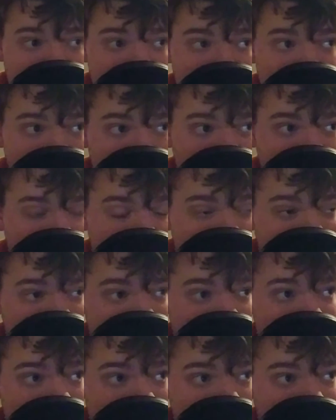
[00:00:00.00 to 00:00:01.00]
you for
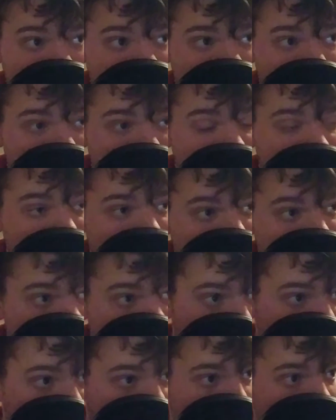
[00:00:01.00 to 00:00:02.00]
making it, for
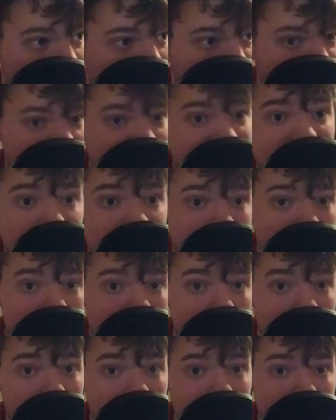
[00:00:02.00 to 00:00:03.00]
staying
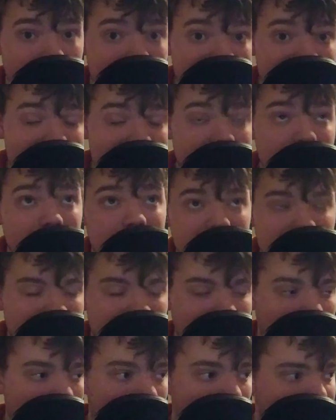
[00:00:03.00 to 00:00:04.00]
here, making it this
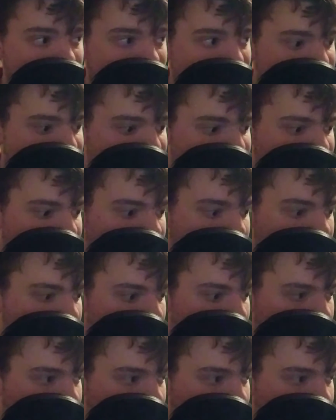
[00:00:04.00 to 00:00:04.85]
long, and